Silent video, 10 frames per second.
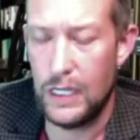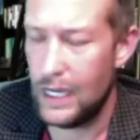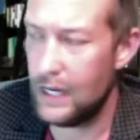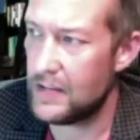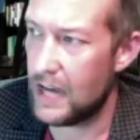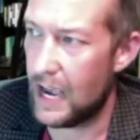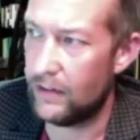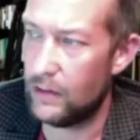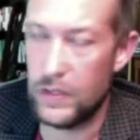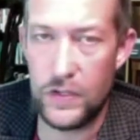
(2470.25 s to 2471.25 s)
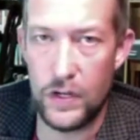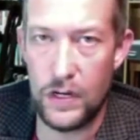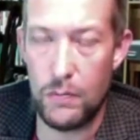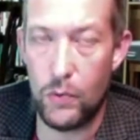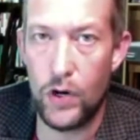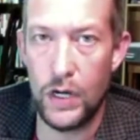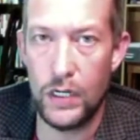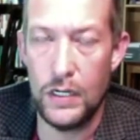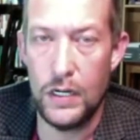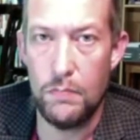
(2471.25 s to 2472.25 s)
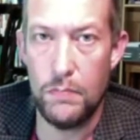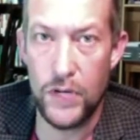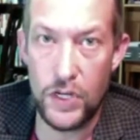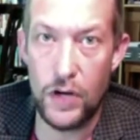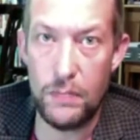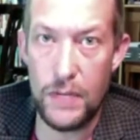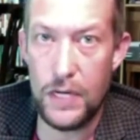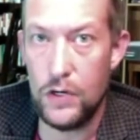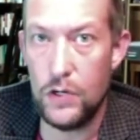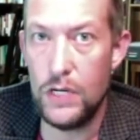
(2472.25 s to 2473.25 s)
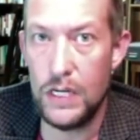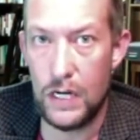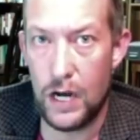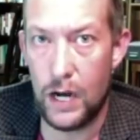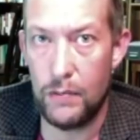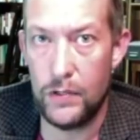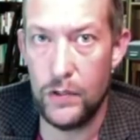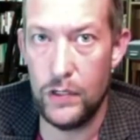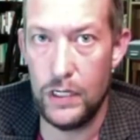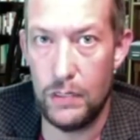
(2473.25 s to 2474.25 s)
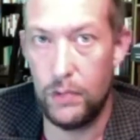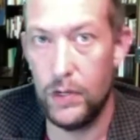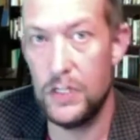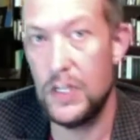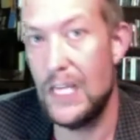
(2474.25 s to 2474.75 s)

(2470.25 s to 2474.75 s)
It doesn't have to be Sunday morning, but young men do need an opportunity to preach.